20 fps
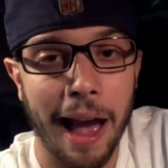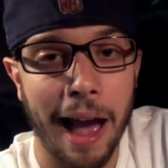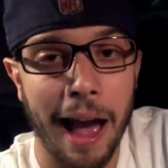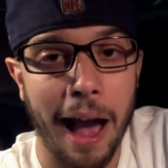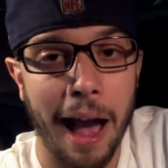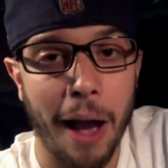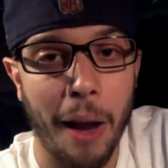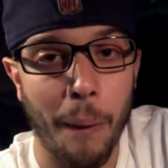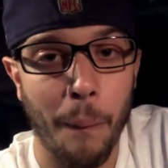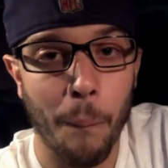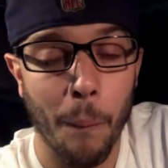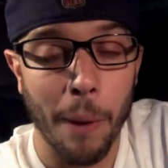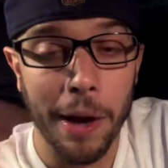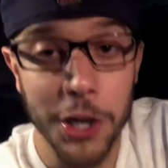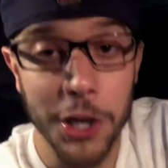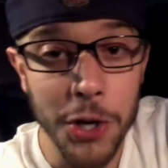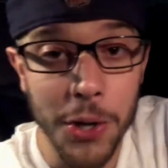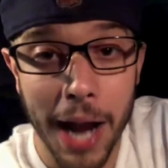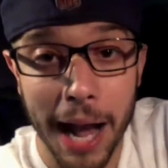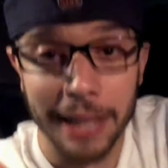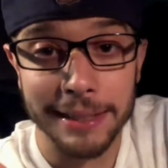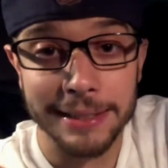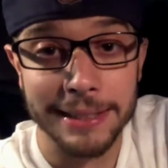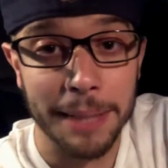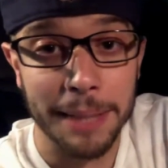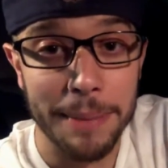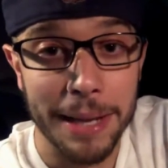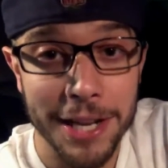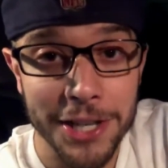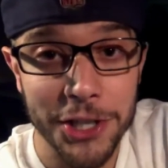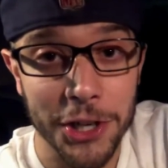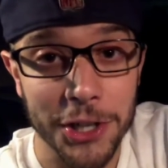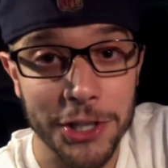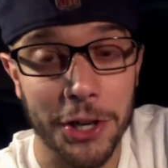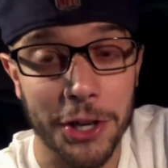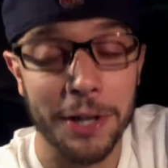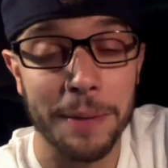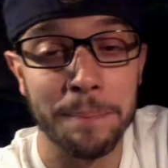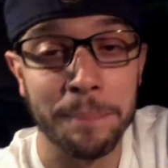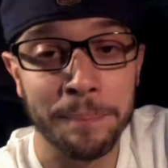Uh, what do you guys say, man? It's your
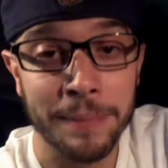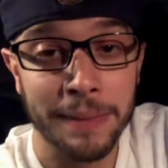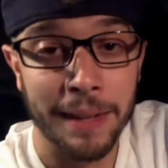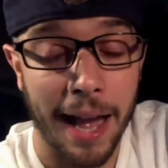turn.